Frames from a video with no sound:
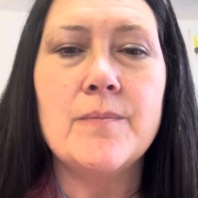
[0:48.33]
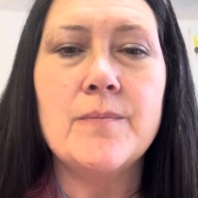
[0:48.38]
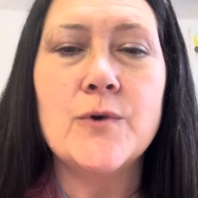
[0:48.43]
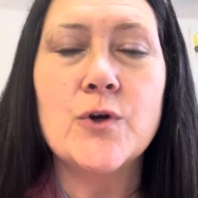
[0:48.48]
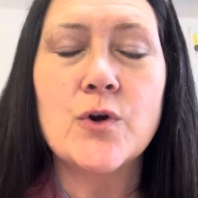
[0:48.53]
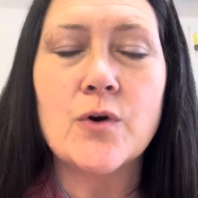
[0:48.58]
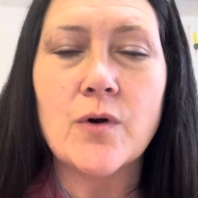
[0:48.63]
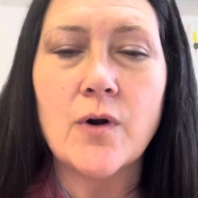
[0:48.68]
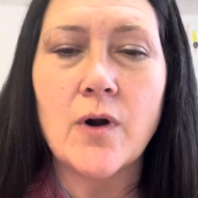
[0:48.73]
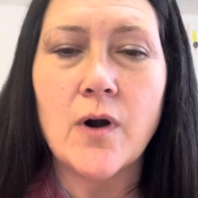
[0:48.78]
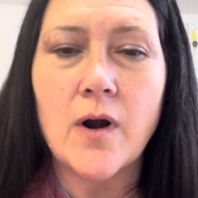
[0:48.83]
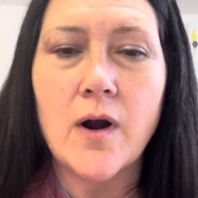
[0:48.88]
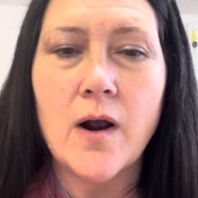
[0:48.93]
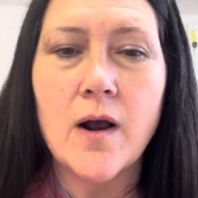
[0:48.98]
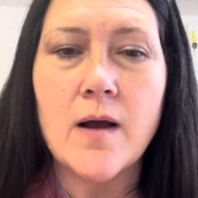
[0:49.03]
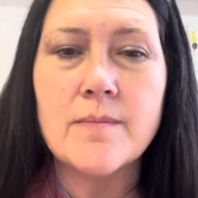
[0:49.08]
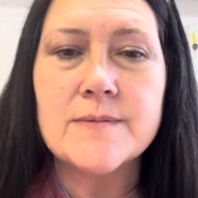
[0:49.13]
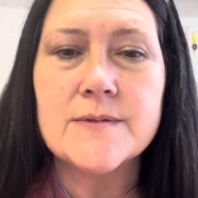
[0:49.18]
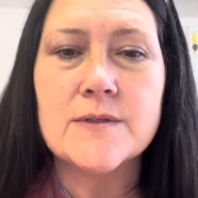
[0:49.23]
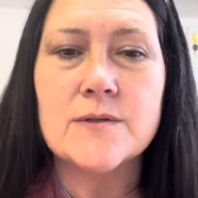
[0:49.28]

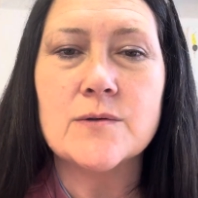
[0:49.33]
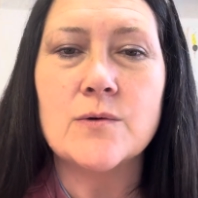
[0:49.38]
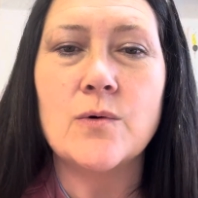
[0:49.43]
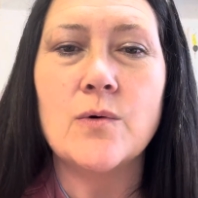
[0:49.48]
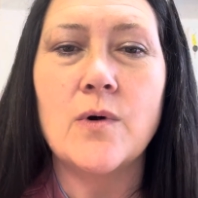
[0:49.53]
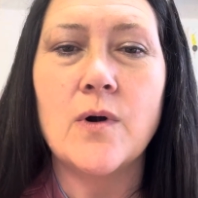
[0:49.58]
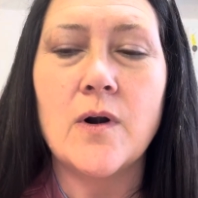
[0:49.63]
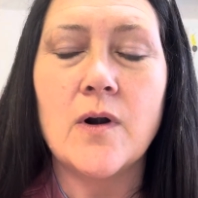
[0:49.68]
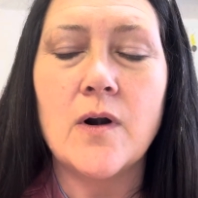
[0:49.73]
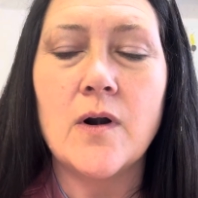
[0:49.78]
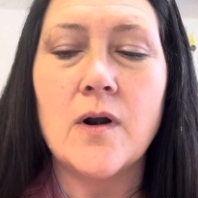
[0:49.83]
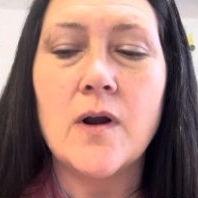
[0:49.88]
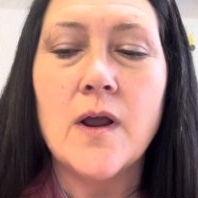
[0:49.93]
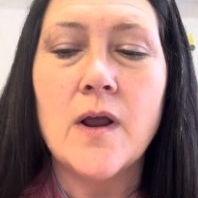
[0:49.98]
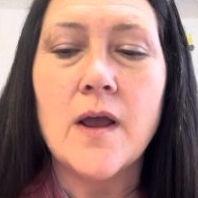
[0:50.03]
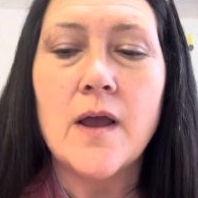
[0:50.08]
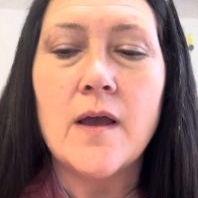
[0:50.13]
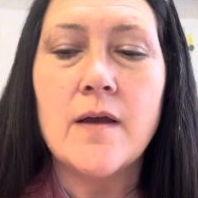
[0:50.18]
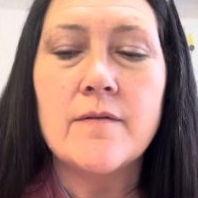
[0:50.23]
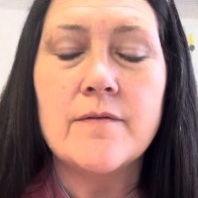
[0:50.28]
crops or
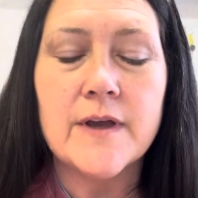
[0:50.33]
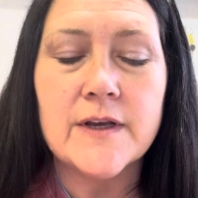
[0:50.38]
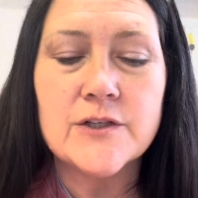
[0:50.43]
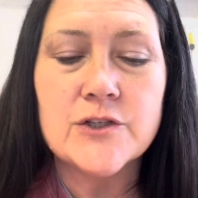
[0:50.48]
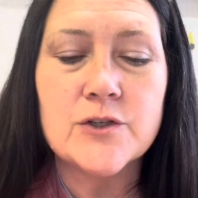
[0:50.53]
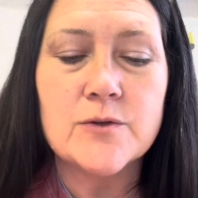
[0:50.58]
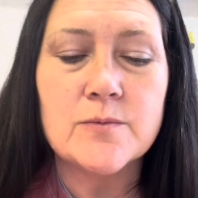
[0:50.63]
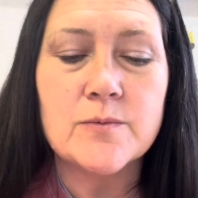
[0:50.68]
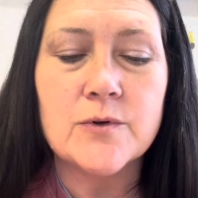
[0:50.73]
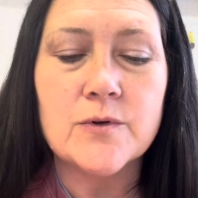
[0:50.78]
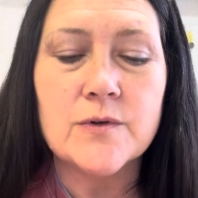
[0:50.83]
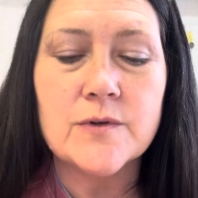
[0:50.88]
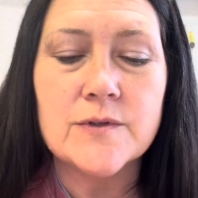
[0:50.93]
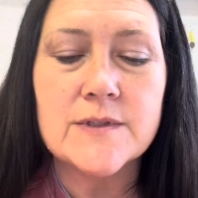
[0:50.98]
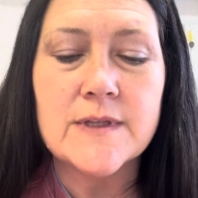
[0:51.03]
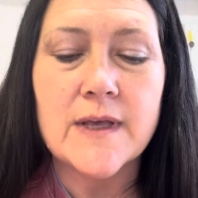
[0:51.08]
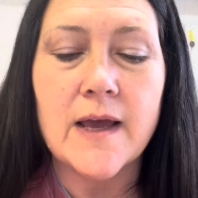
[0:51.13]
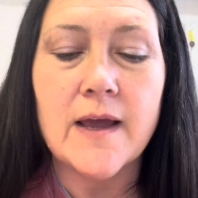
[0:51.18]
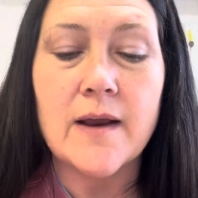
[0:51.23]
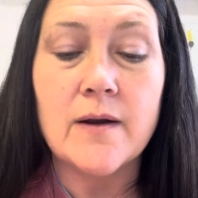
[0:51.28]

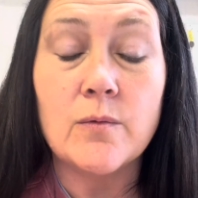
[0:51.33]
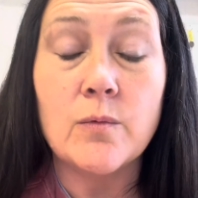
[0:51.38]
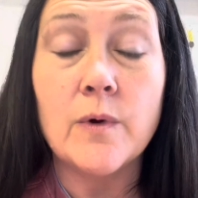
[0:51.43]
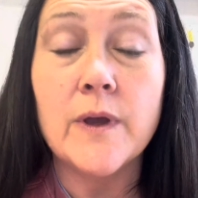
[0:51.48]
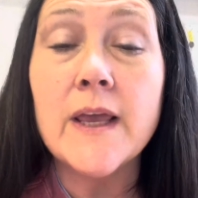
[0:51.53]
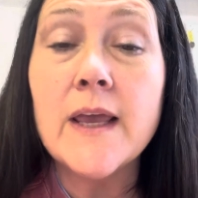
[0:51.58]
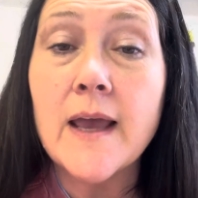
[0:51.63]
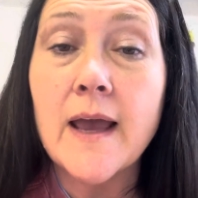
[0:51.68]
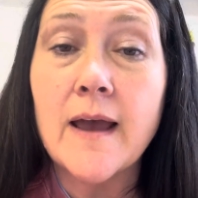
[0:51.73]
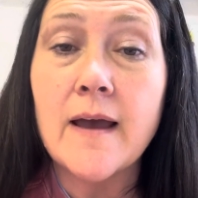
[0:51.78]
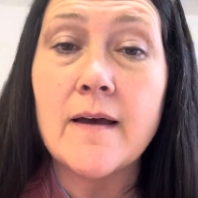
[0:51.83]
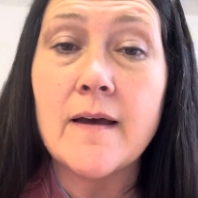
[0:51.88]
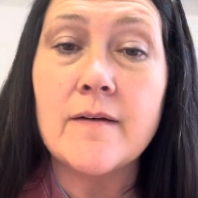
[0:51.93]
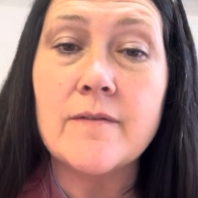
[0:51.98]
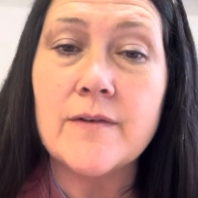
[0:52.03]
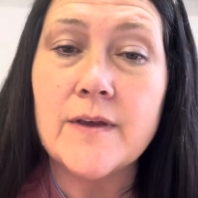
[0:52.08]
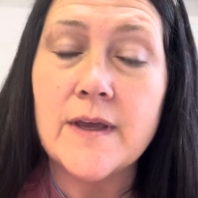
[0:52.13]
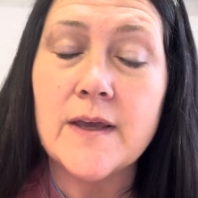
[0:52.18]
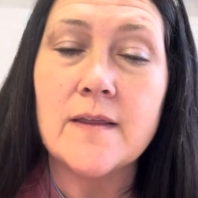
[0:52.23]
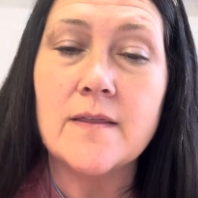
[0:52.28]
vegetables that we
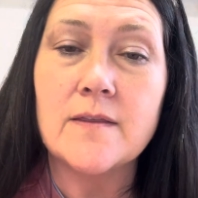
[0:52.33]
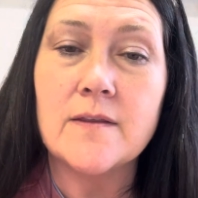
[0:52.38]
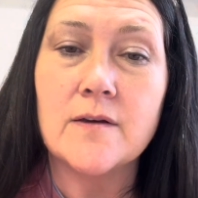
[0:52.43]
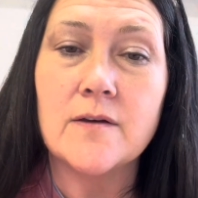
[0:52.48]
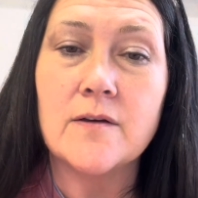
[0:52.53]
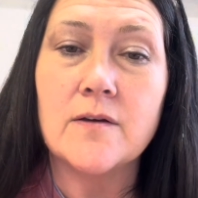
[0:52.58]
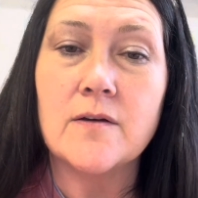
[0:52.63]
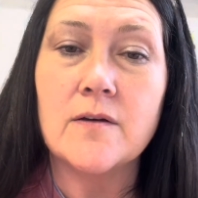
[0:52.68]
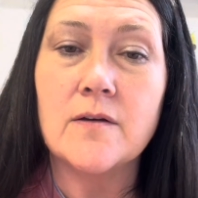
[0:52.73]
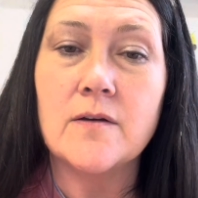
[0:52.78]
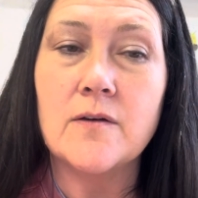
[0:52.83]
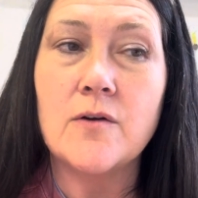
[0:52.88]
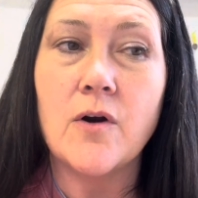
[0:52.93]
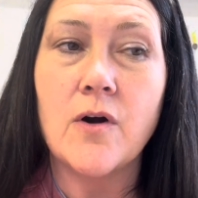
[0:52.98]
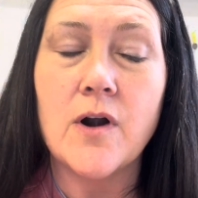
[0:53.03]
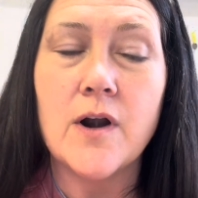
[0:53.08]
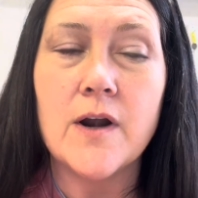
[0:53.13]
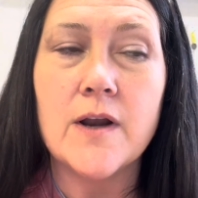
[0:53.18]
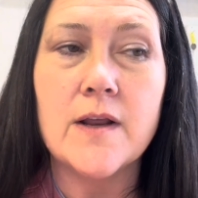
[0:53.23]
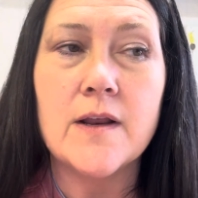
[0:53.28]
have in the
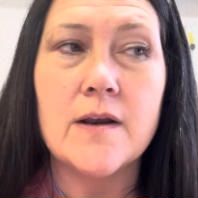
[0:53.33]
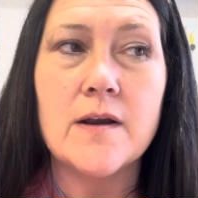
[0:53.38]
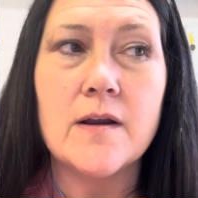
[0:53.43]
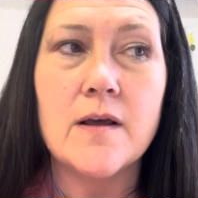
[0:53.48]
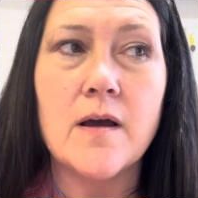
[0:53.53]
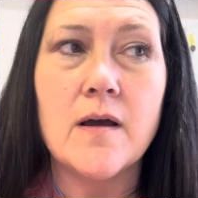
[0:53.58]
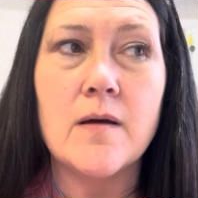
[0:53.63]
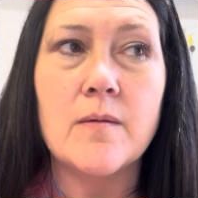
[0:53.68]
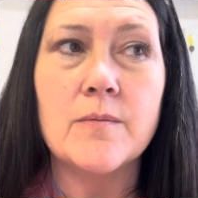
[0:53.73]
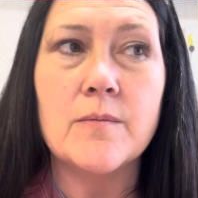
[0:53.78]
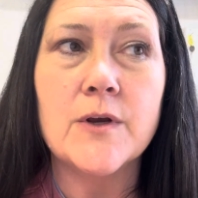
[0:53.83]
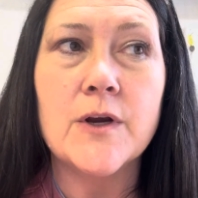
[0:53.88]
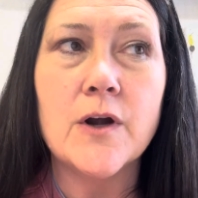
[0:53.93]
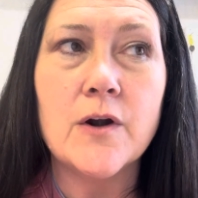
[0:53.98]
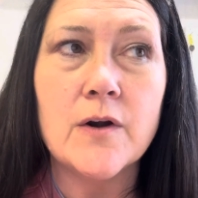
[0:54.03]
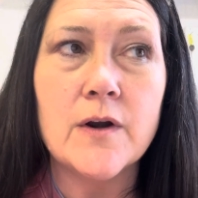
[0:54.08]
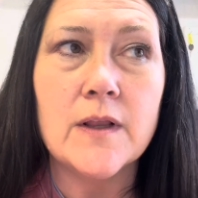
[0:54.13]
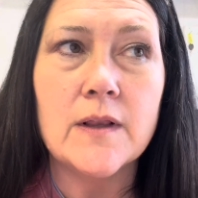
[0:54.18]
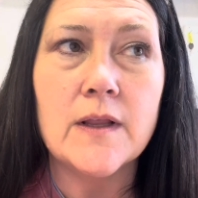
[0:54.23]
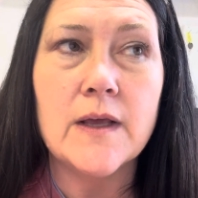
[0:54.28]
garden
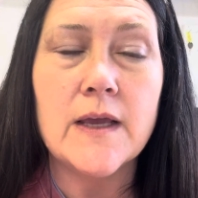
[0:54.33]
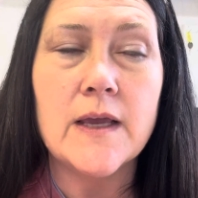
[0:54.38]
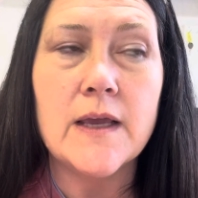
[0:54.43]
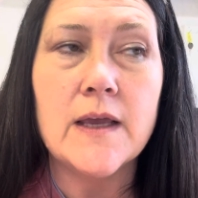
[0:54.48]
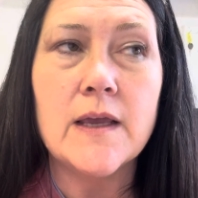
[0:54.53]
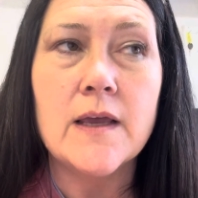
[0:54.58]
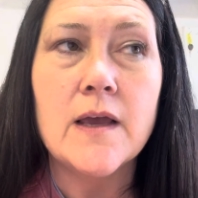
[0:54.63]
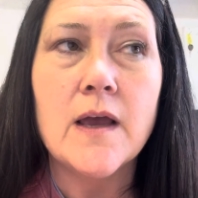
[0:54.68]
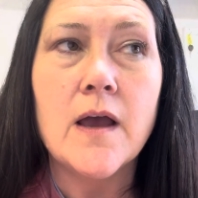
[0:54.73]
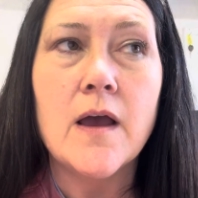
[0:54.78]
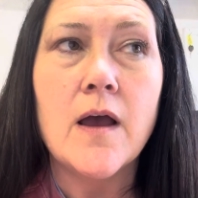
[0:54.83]
currently,